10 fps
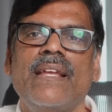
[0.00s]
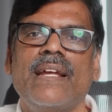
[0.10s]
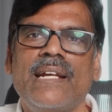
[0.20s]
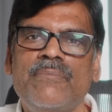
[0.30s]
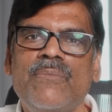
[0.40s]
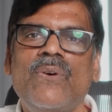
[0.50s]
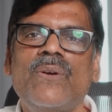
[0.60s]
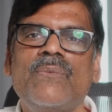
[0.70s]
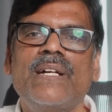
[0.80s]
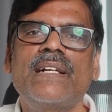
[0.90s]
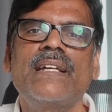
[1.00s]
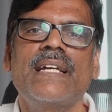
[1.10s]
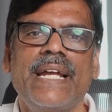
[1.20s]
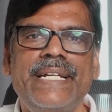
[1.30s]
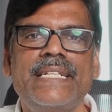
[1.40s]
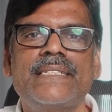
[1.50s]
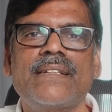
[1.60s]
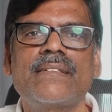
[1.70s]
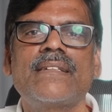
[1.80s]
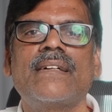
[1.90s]
And moreover, IT
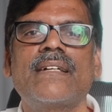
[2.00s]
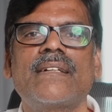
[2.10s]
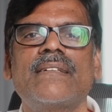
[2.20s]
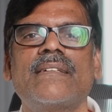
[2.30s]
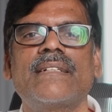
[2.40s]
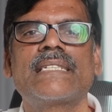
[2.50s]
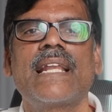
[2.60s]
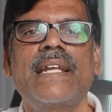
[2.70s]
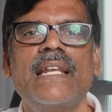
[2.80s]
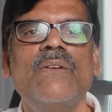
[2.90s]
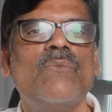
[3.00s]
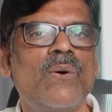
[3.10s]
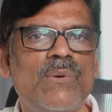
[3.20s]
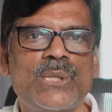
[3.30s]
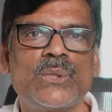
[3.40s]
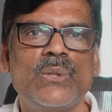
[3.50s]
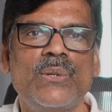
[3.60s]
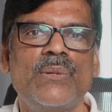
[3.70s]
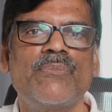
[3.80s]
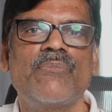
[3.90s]
stocks are slightly
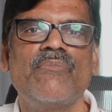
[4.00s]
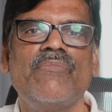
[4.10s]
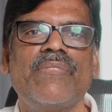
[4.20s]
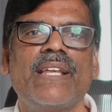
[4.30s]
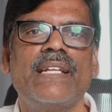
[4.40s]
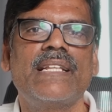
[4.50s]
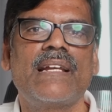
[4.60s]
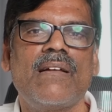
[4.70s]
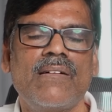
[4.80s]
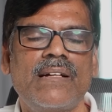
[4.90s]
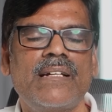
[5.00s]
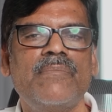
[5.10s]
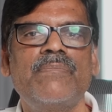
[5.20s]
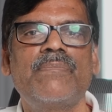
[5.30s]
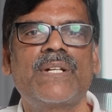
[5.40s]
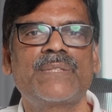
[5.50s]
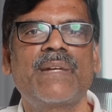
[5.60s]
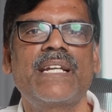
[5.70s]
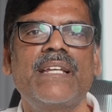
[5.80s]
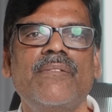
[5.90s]
oversold in the longer term
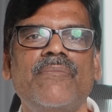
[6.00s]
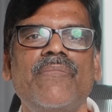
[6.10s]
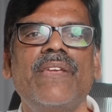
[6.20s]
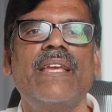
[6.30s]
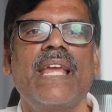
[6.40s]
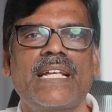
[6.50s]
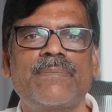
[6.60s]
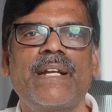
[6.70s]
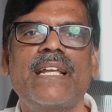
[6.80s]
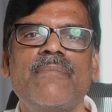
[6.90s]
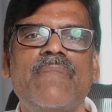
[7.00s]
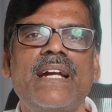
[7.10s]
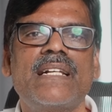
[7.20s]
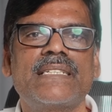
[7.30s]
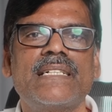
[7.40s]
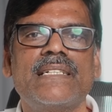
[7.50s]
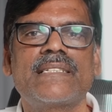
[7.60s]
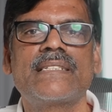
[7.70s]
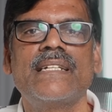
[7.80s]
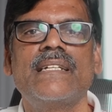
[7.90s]
perspective, expecting bad
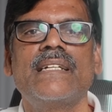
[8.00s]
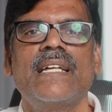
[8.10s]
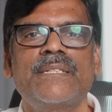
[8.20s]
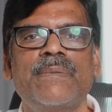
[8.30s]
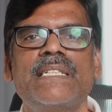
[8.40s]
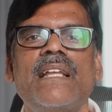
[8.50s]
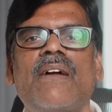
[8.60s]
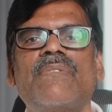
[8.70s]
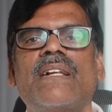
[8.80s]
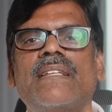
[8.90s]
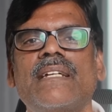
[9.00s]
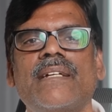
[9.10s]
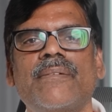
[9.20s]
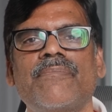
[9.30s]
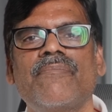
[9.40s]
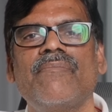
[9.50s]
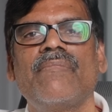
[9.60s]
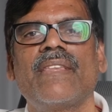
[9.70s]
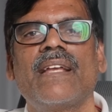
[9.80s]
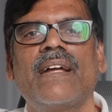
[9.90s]
results, especially after the
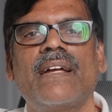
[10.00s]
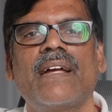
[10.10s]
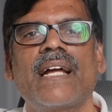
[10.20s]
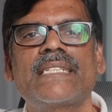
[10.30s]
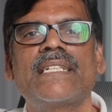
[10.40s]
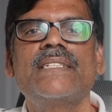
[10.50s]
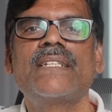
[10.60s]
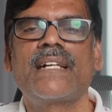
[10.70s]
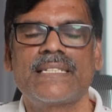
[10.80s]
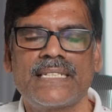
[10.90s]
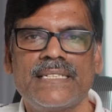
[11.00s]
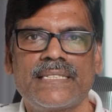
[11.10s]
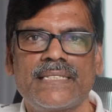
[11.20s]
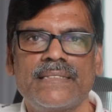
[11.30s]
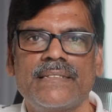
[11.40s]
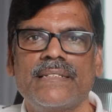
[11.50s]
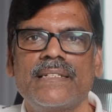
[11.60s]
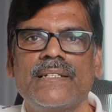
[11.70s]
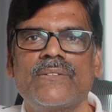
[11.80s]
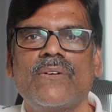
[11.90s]
Accenture results.
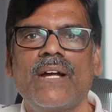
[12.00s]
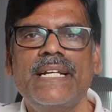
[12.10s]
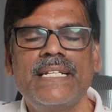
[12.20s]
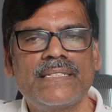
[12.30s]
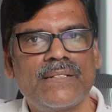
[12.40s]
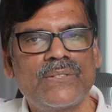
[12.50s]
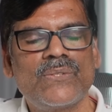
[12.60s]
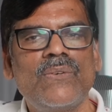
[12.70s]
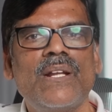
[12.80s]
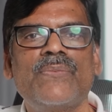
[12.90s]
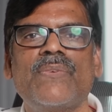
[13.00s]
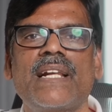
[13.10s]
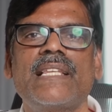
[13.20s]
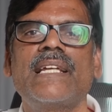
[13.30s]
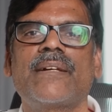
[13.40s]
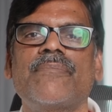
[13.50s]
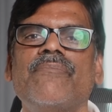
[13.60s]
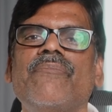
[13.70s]
So IT stocks sold off further.